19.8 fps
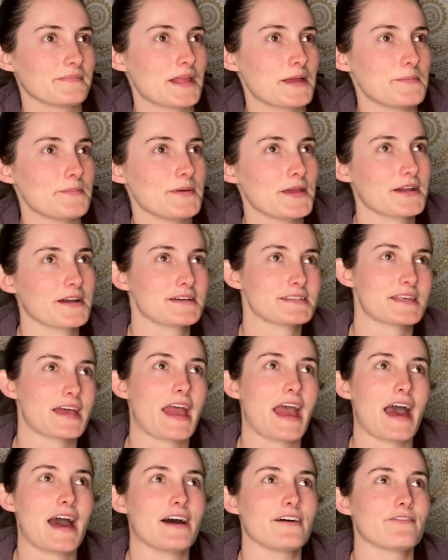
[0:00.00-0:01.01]
because I
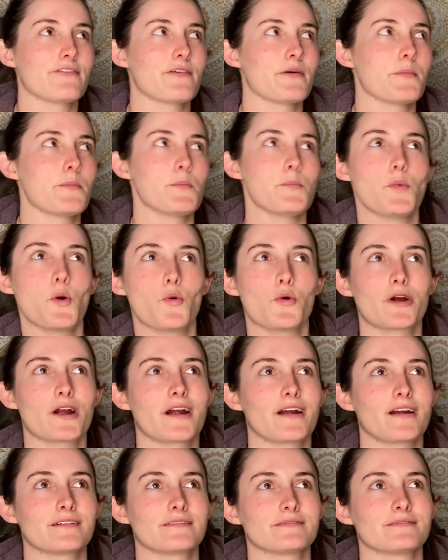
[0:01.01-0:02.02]
have
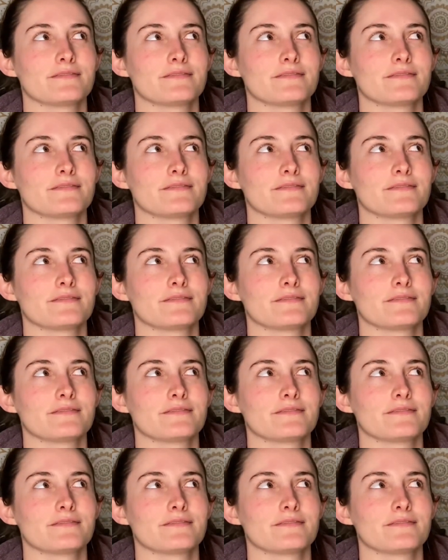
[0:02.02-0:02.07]
more